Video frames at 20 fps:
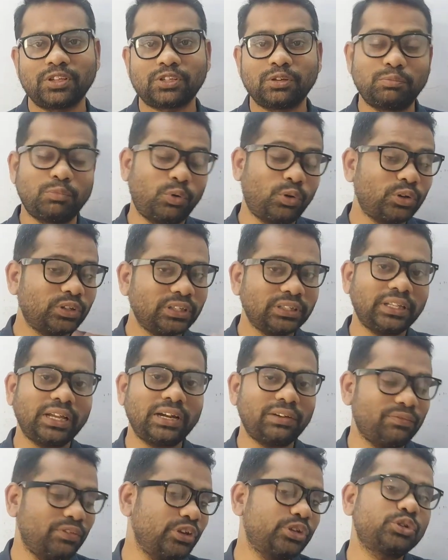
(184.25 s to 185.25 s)
So more than
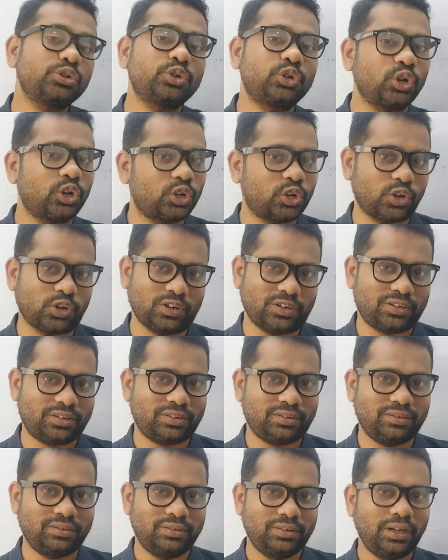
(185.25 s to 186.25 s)
that, we should not
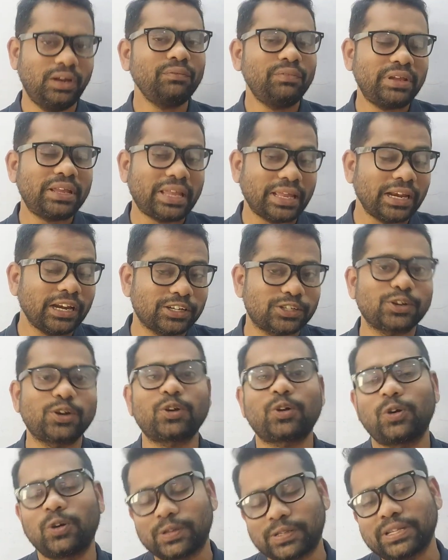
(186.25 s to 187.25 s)
talk, and we cannot
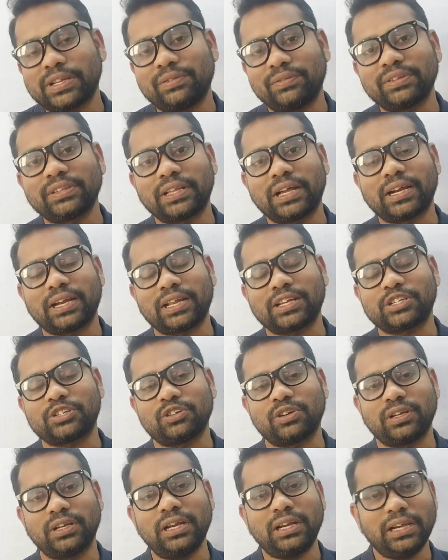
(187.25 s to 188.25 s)
talk also even that
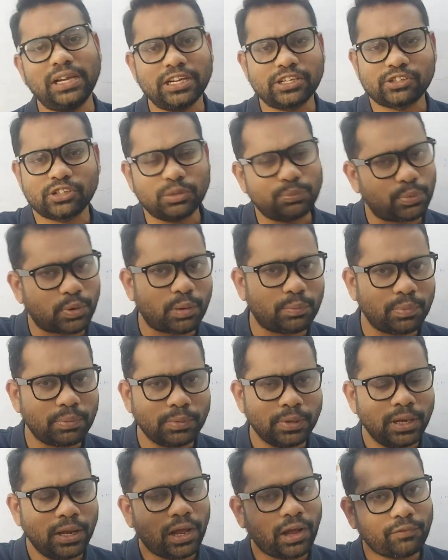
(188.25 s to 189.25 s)
actually. It leads to a
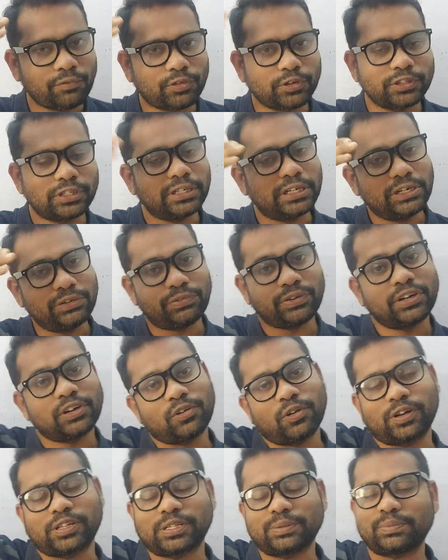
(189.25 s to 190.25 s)
problem. Of course, that is a
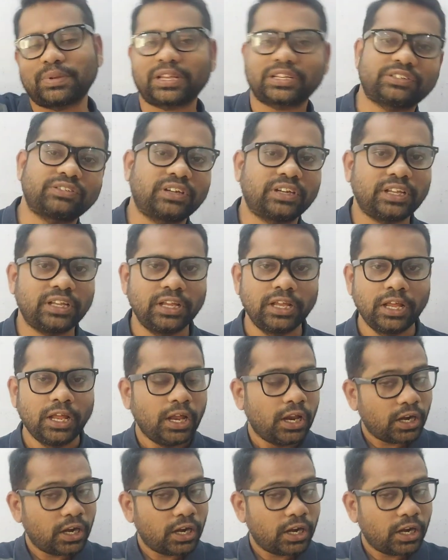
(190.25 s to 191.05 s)
different concept actually.